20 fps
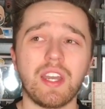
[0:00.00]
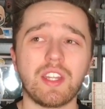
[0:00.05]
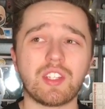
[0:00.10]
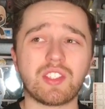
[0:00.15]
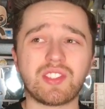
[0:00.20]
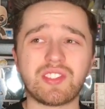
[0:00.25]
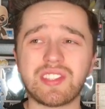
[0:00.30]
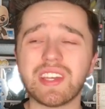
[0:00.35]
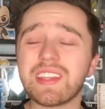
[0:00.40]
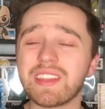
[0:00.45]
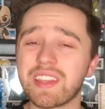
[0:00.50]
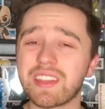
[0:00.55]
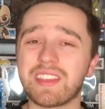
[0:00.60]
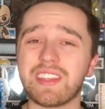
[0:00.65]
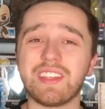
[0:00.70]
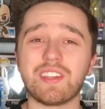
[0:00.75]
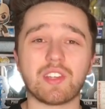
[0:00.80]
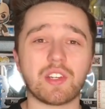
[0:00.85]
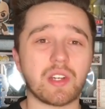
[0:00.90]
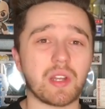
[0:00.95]
Just sit in the
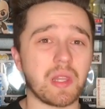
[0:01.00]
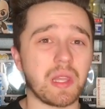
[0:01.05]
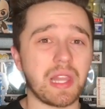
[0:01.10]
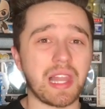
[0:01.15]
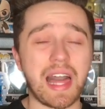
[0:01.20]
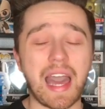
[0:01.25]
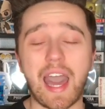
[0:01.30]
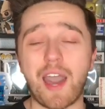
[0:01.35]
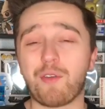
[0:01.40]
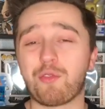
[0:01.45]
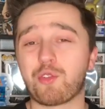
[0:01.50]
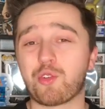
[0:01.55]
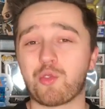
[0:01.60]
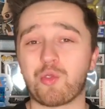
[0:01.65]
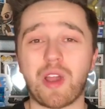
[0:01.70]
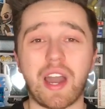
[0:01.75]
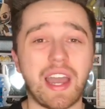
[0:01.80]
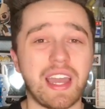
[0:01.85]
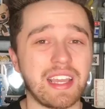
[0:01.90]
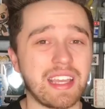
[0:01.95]
theater, laugh,
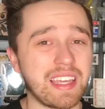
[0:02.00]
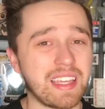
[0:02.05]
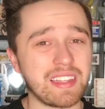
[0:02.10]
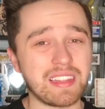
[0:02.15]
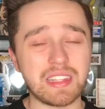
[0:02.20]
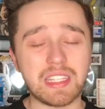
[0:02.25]
cry, and get,